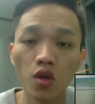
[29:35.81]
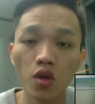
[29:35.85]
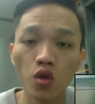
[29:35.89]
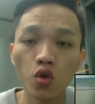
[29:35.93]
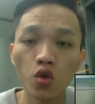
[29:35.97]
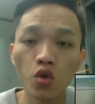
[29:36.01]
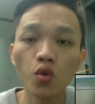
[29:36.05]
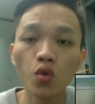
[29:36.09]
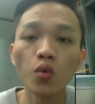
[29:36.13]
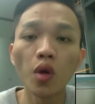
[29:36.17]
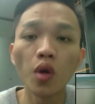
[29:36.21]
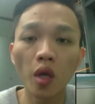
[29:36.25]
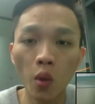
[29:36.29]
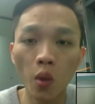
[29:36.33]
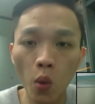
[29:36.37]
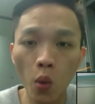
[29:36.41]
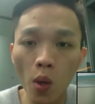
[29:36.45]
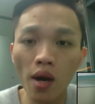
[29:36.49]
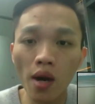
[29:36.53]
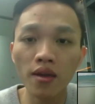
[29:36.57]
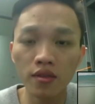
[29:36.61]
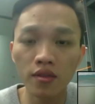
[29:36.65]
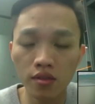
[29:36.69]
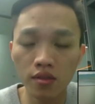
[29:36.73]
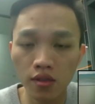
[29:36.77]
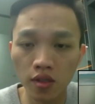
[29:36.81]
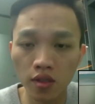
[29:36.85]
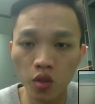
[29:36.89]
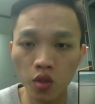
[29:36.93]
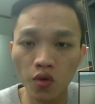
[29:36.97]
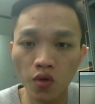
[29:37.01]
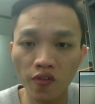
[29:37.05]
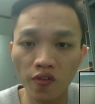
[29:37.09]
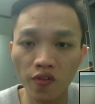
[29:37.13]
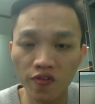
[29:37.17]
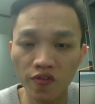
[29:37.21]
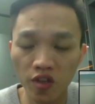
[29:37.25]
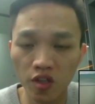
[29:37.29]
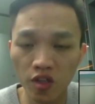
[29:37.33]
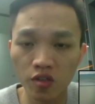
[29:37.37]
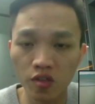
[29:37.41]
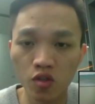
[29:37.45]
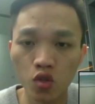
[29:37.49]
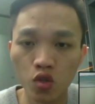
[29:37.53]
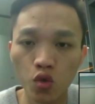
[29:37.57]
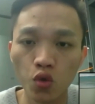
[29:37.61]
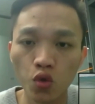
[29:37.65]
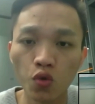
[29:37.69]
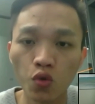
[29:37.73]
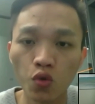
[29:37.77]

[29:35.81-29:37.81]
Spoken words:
You require the derivatives